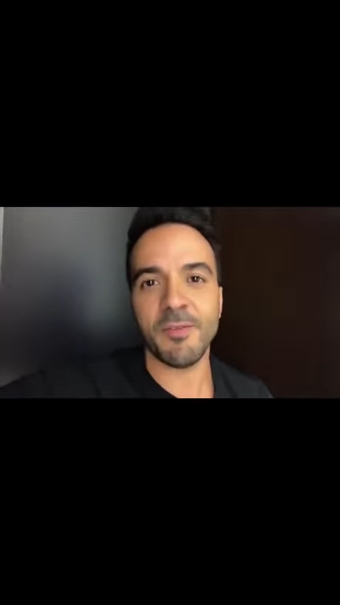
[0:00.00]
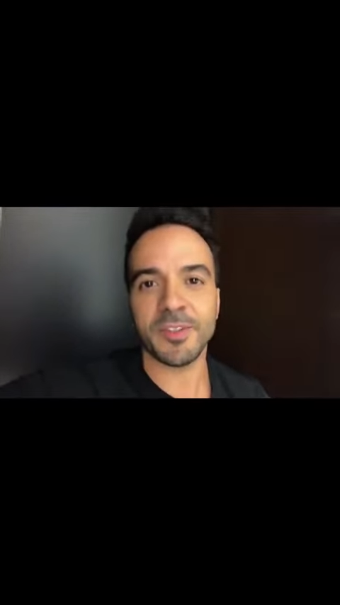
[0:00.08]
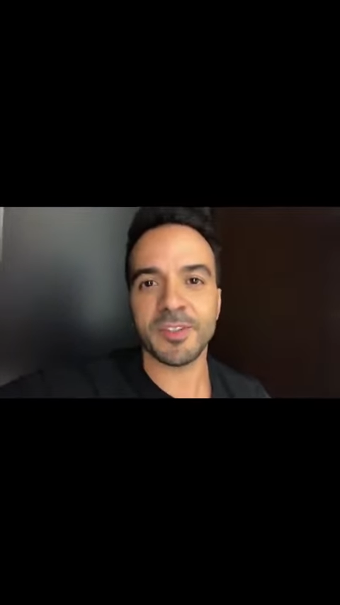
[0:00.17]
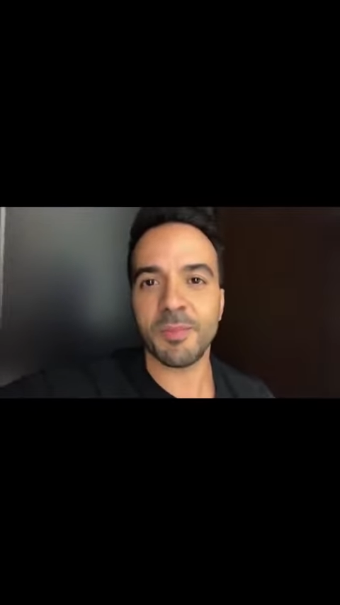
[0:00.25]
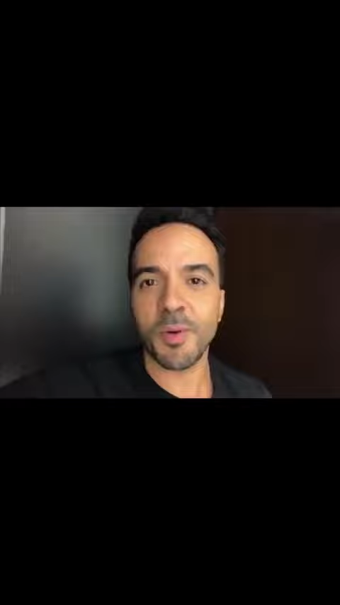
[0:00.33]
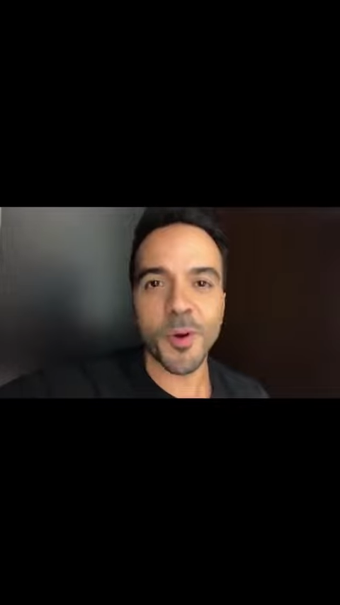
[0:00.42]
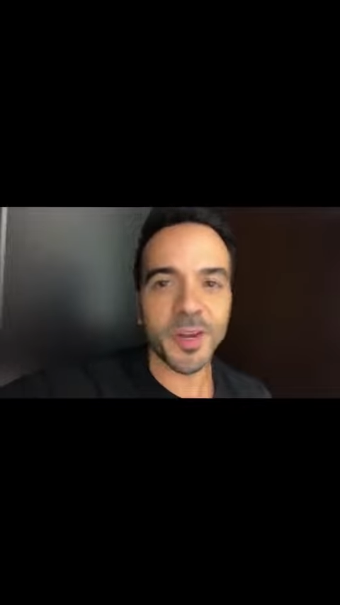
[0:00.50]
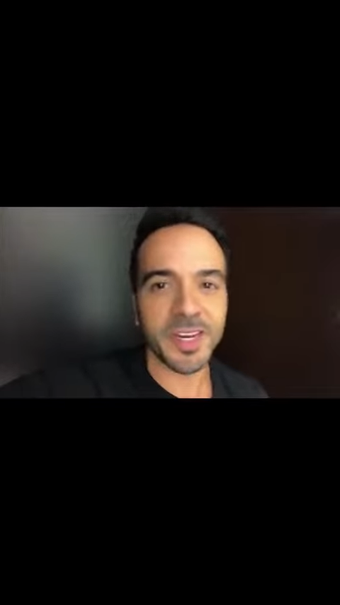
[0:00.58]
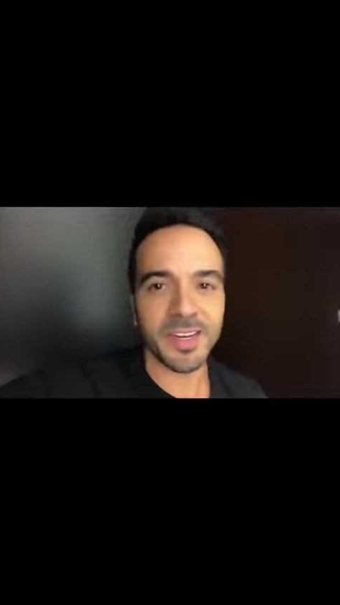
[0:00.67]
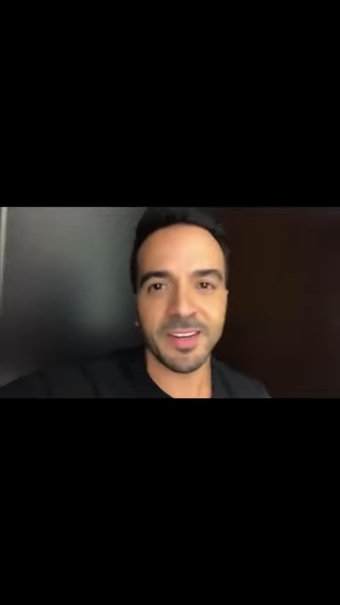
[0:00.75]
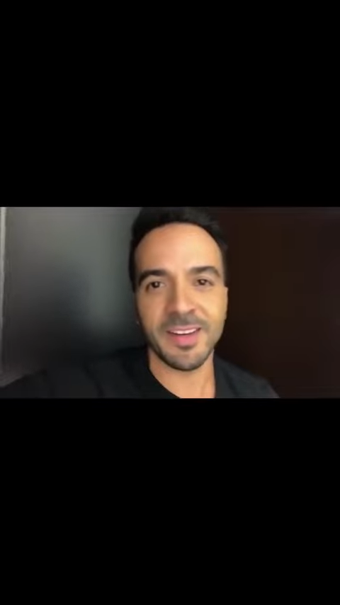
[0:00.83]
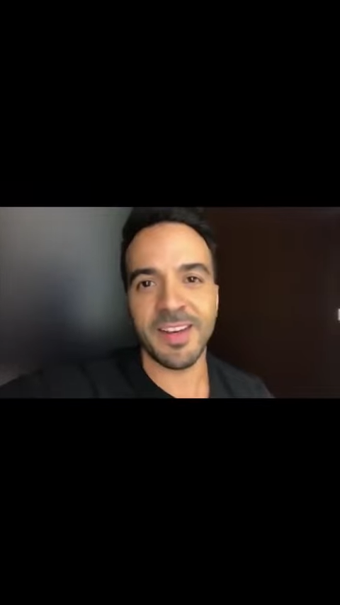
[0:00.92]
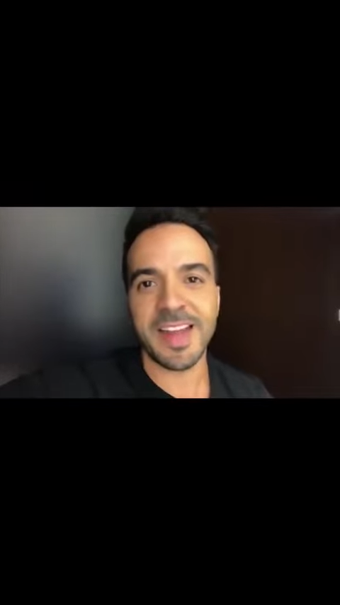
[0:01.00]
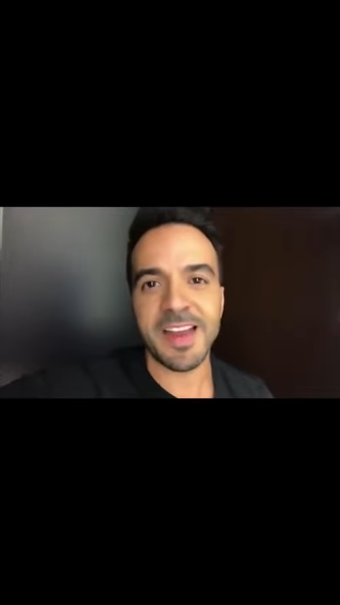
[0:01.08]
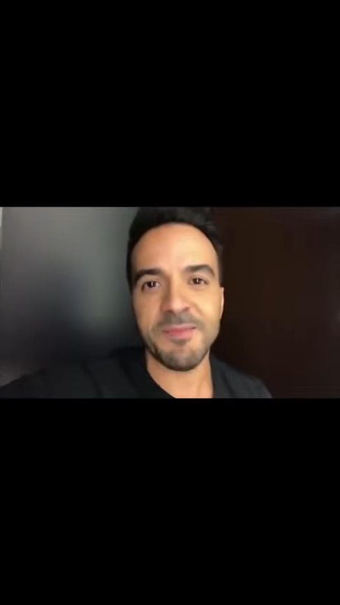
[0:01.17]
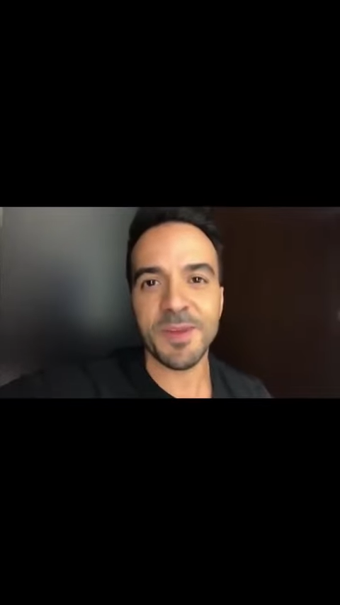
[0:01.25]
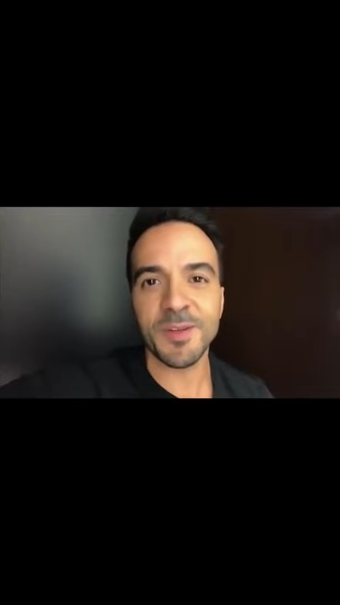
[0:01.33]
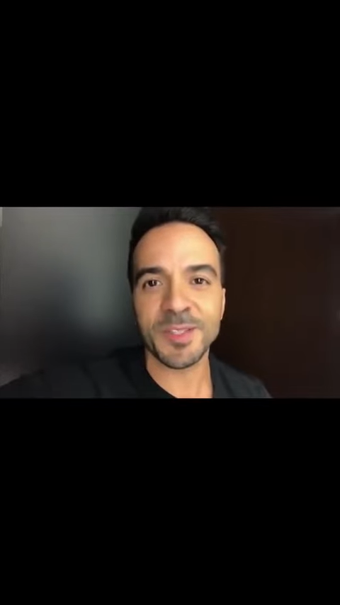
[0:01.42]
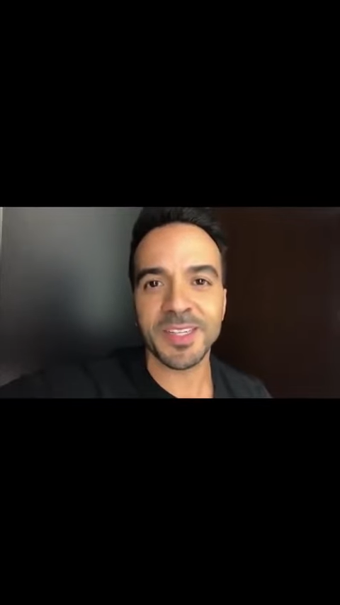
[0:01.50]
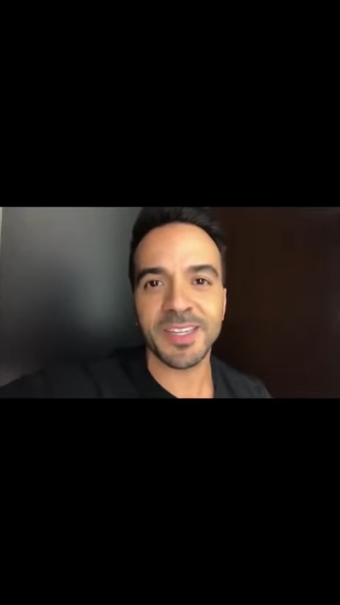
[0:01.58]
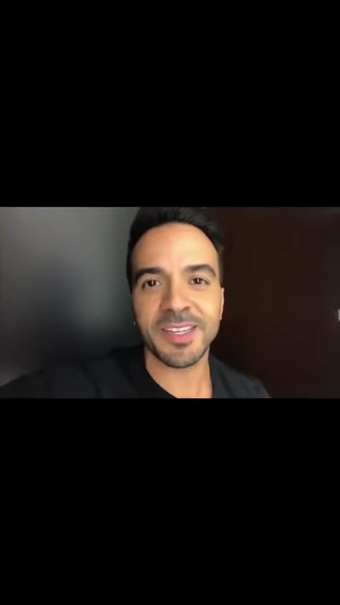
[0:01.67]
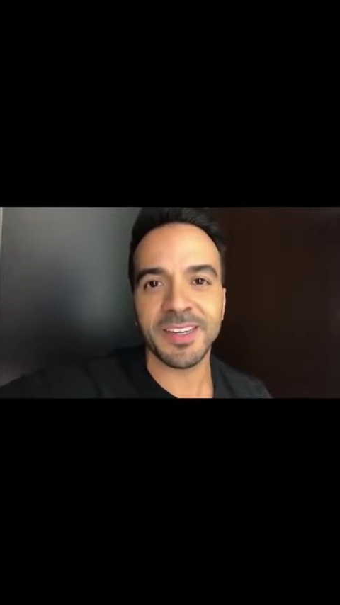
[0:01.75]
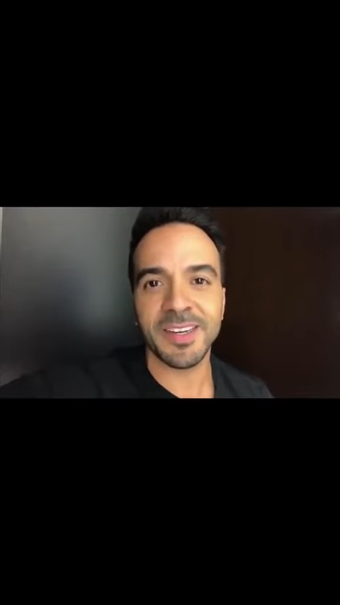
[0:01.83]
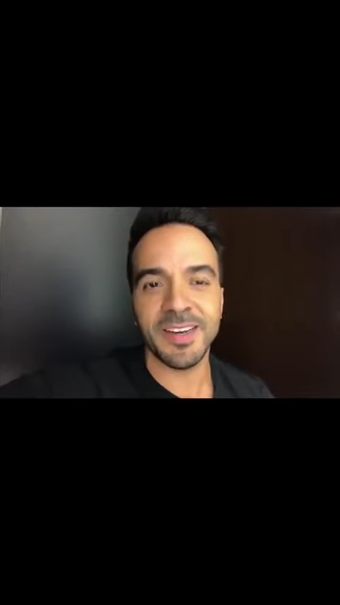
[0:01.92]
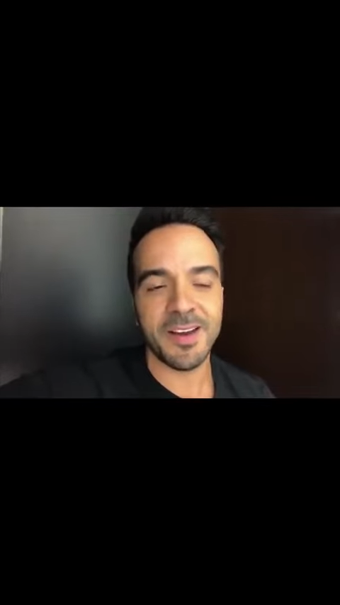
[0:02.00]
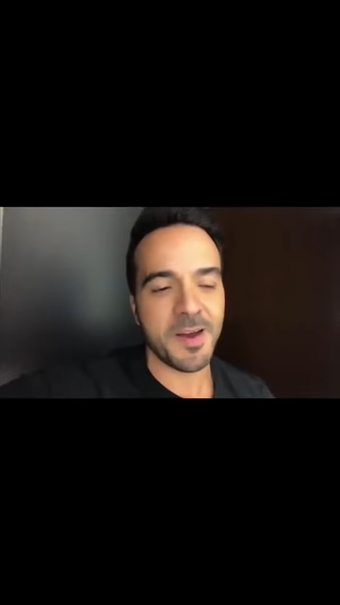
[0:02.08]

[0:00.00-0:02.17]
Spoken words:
For supporting Latin music.